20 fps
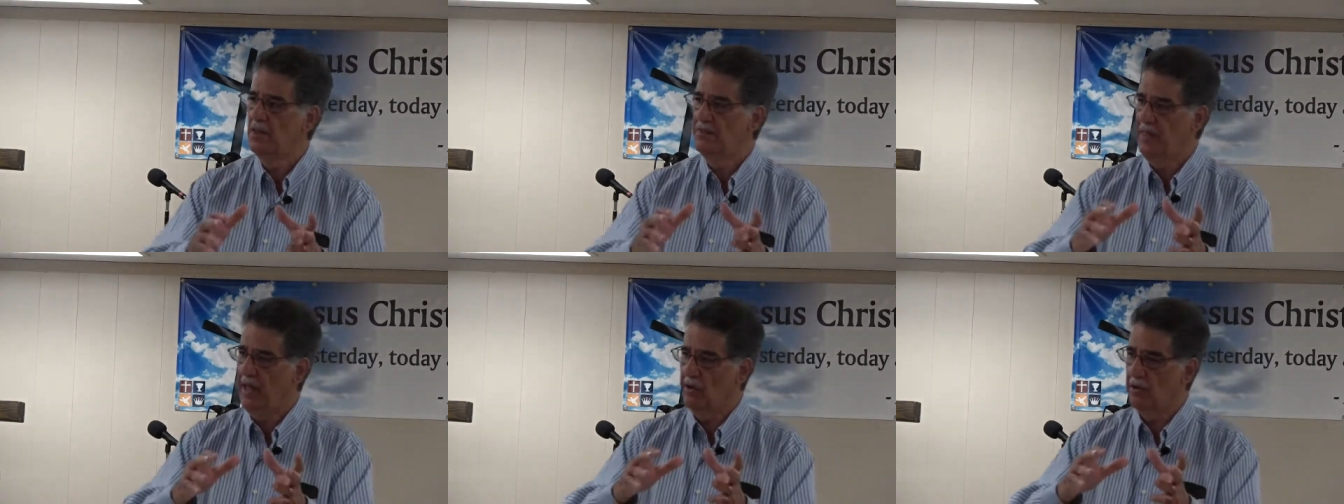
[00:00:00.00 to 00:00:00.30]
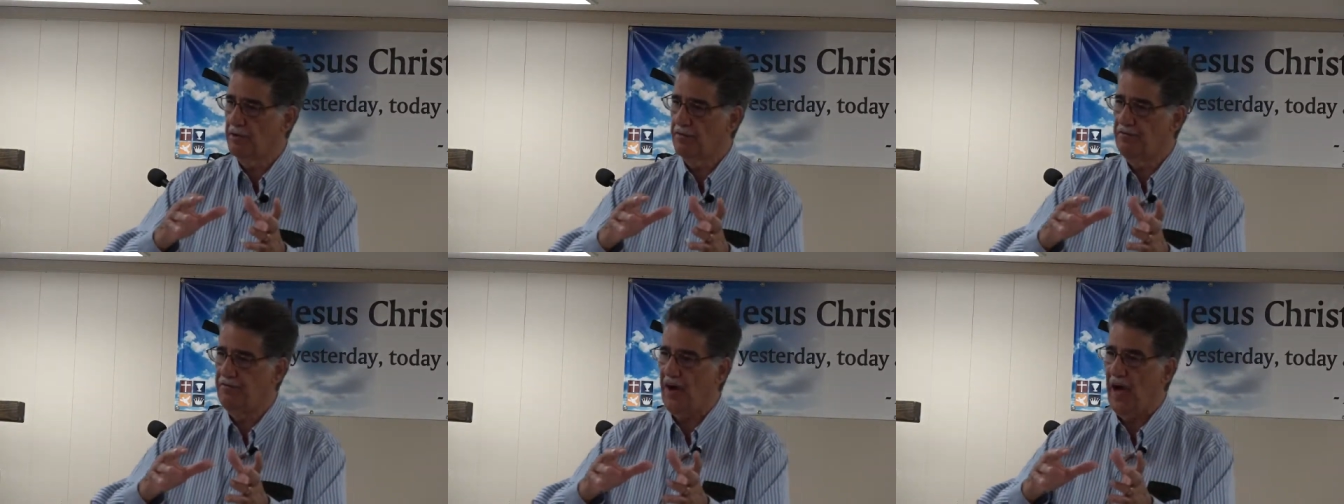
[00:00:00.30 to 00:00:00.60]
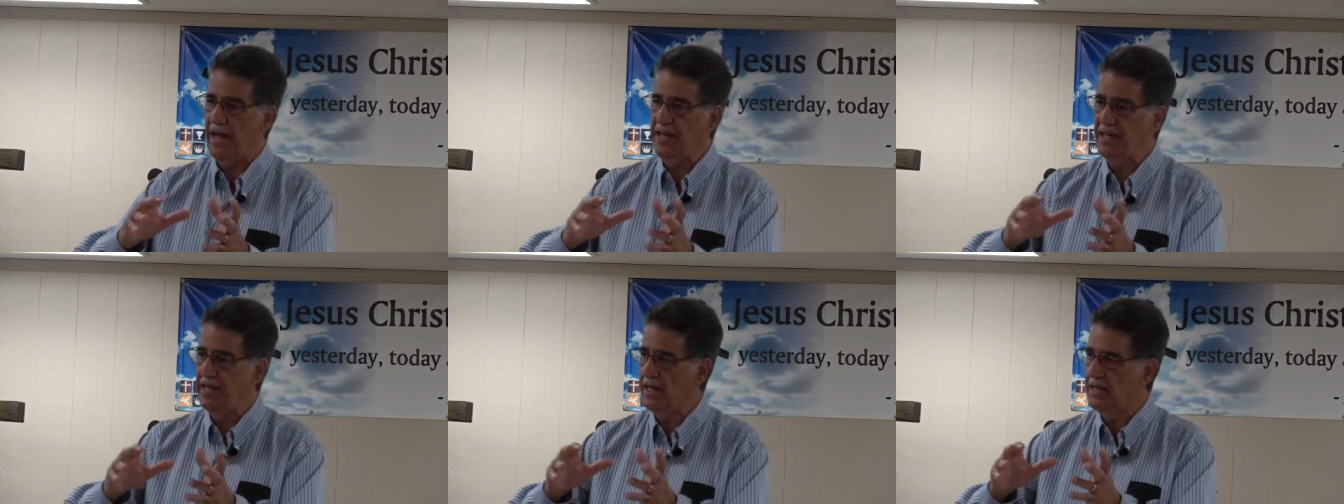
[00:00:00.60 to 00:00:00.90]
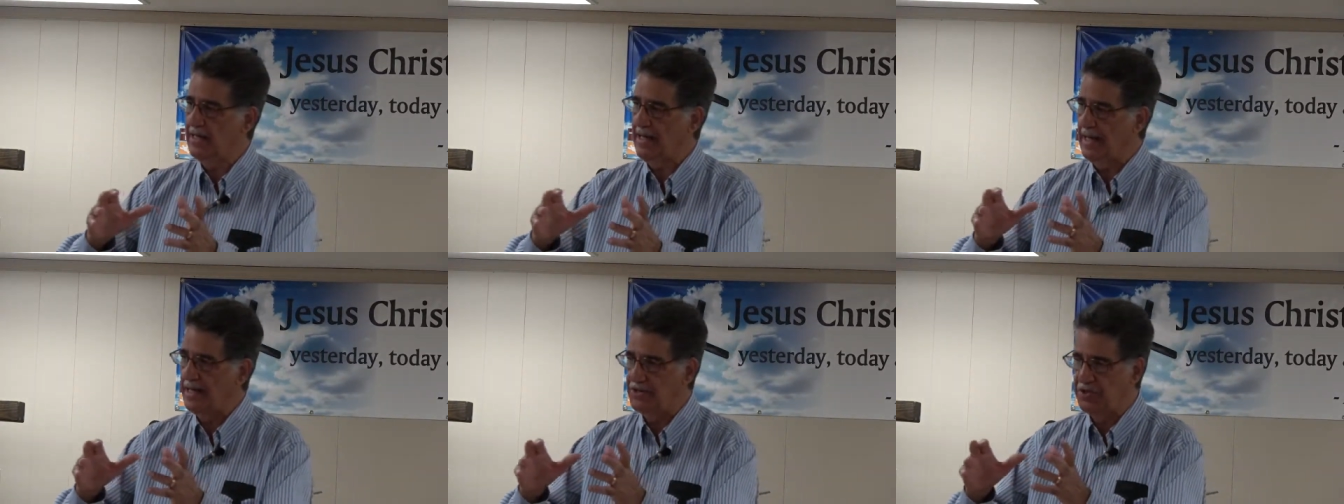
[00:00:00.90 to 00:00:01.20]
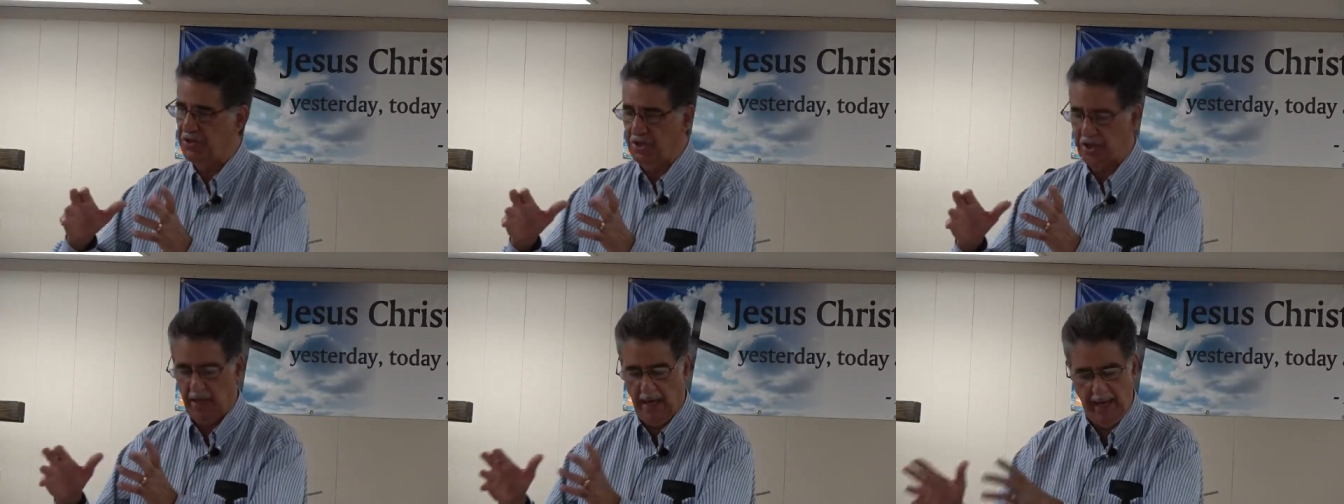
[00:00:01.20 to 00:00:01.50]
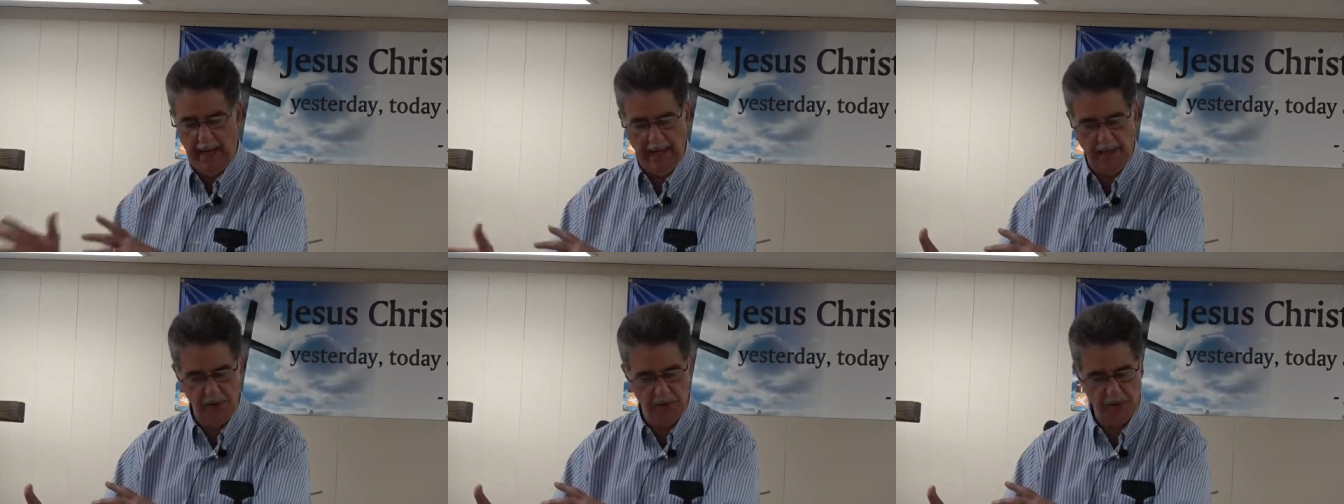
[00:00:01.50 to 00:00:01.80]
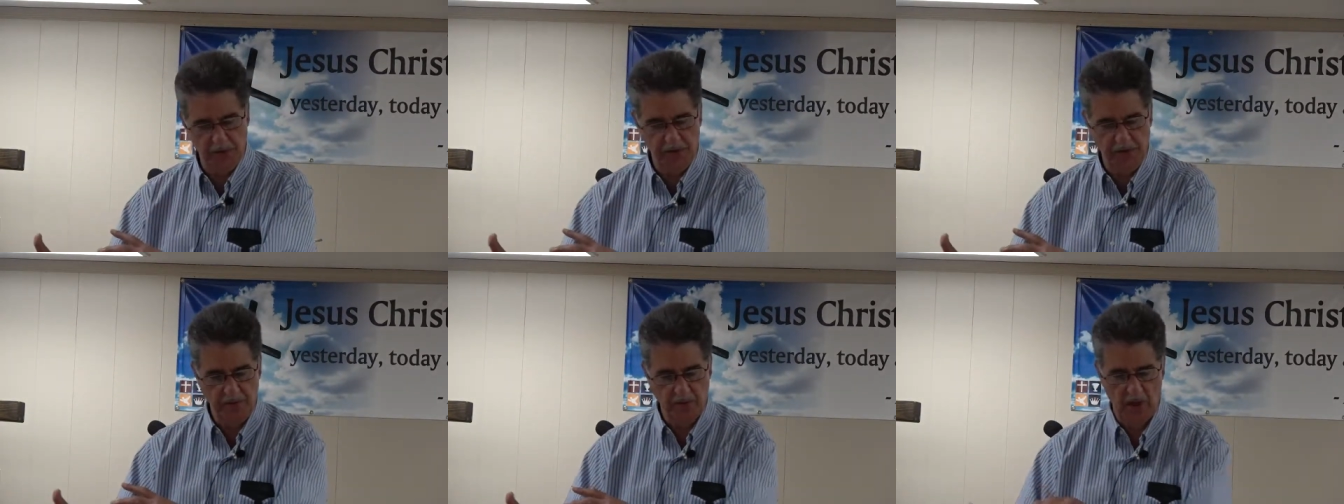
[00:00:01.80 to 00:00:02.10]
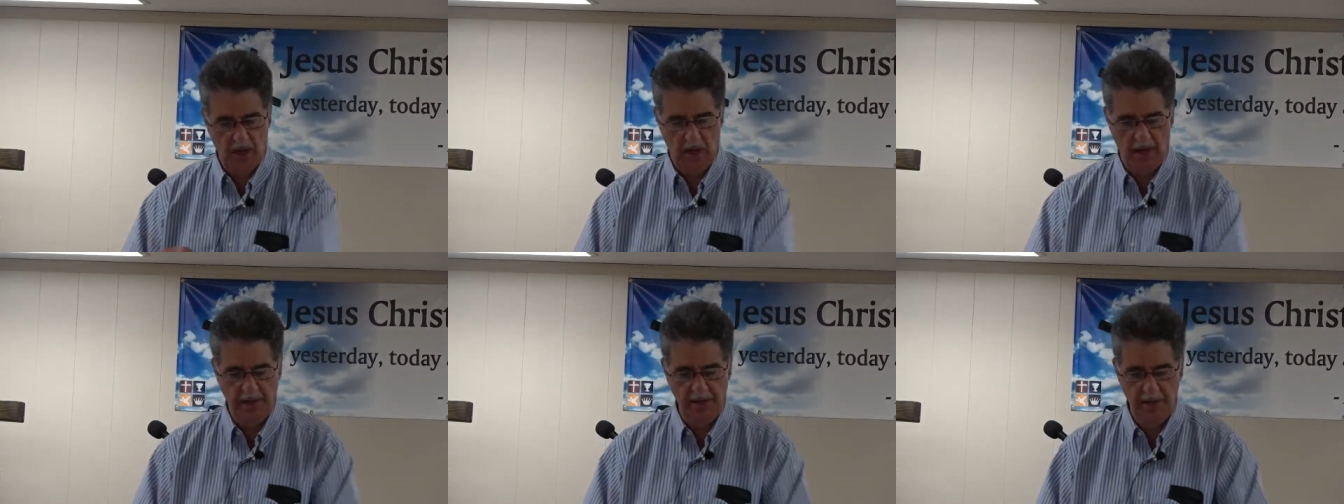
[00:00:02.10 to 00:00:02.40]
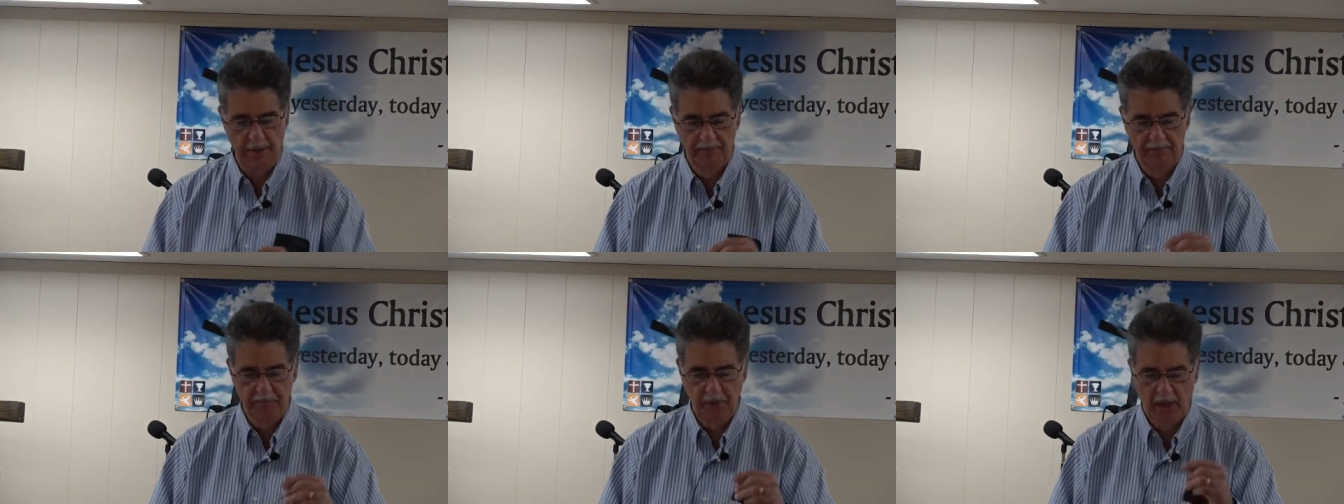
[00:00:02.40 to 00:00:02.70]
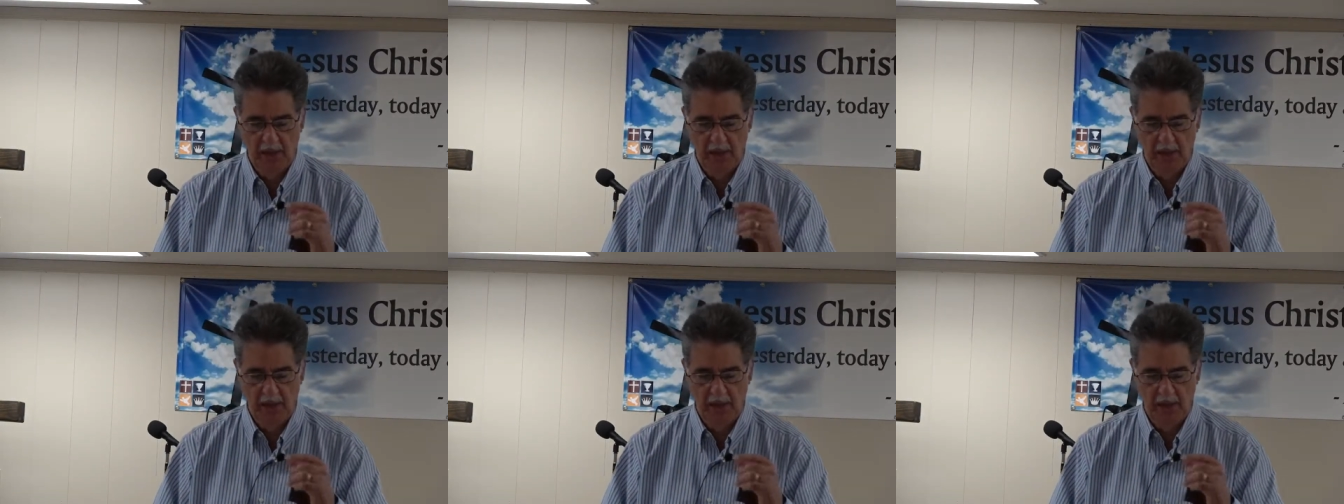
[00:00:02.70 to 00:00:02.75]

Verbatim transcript: They are fighting against the angels of God.